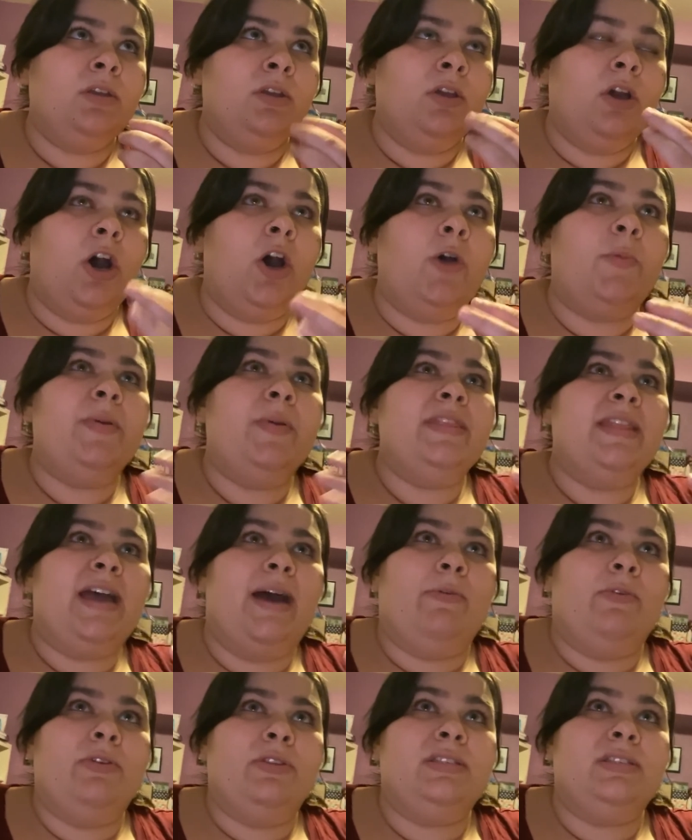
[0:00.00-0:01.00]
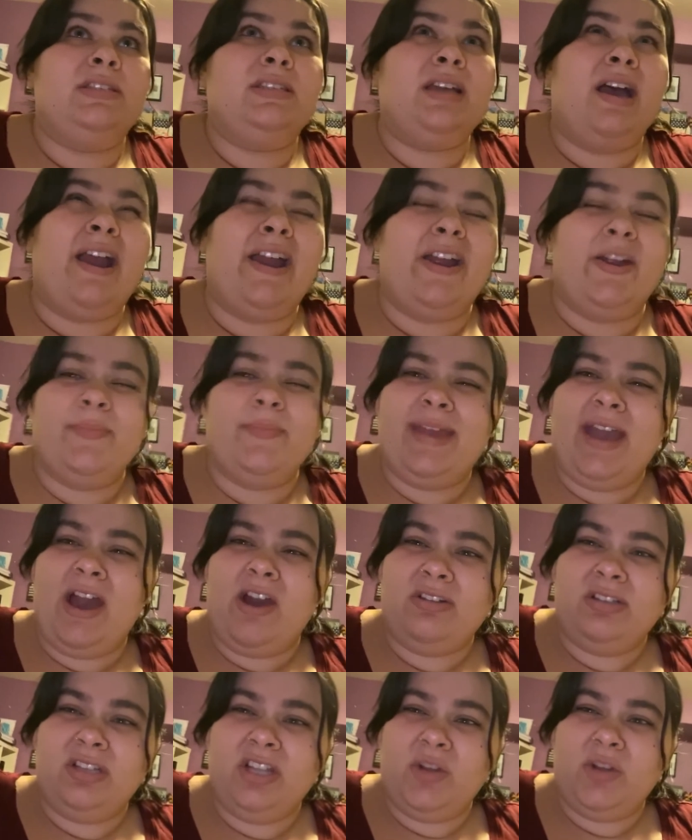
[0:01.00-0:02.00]
Hoping that will tire me out
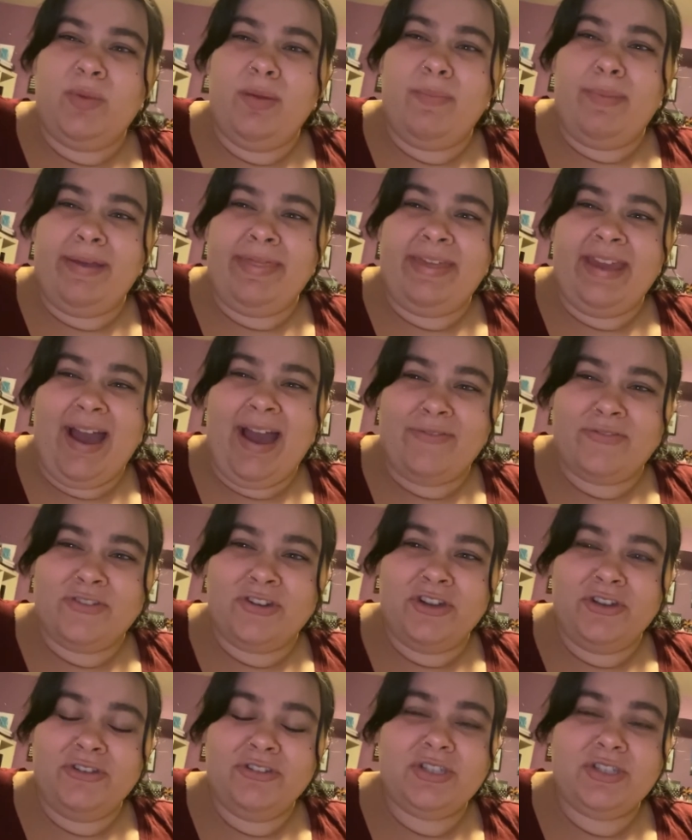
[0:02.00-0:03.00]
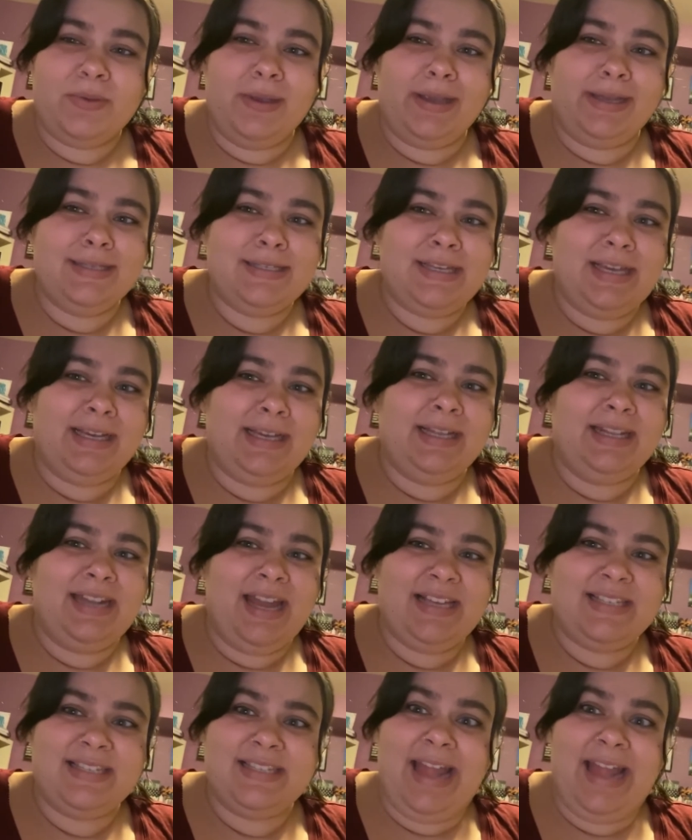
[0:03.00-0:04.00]
a little bit by the afternoon so I can take a
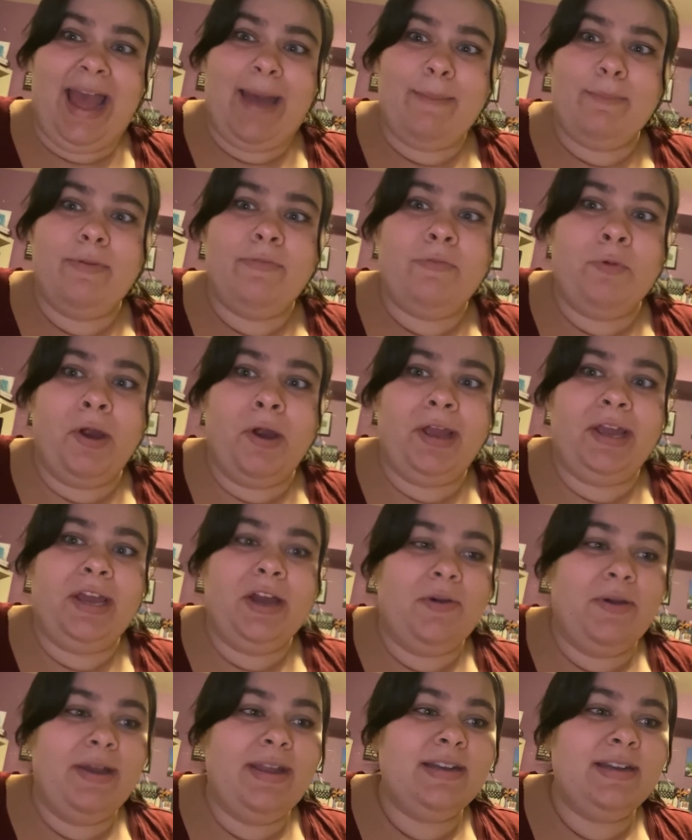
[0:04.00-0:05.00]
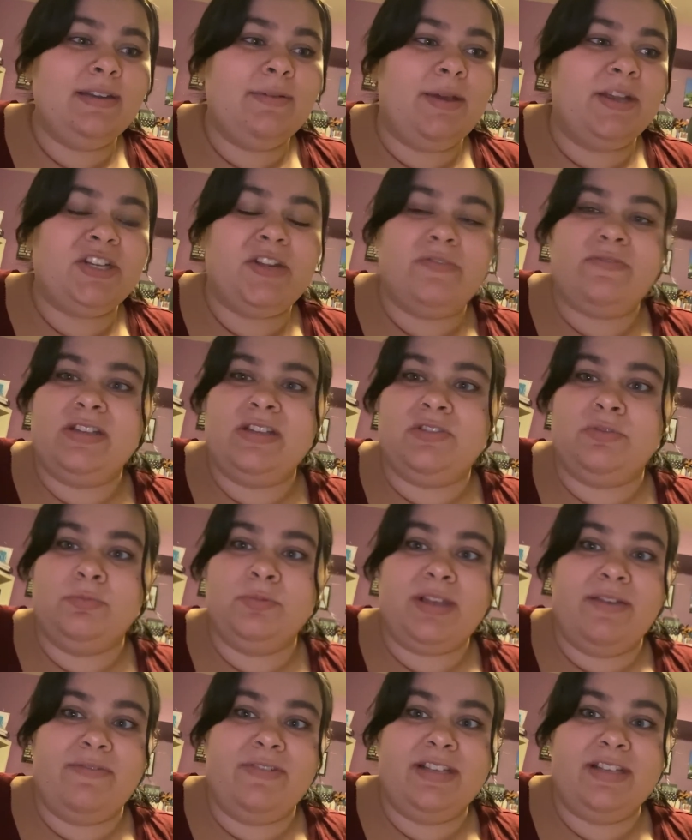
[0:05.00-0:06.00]
nice nap before I go in. My shift is from
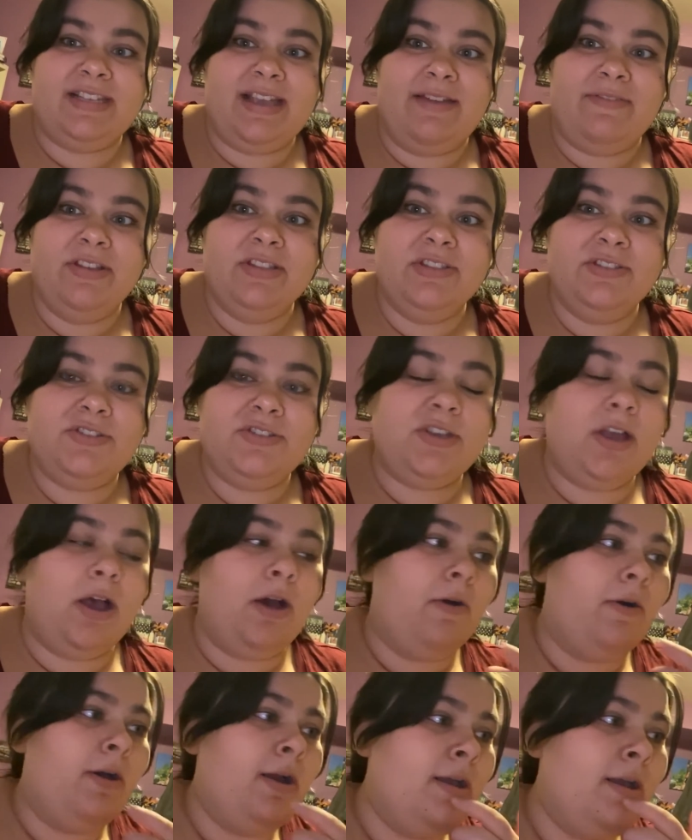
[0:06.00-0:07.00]
7 to 7, so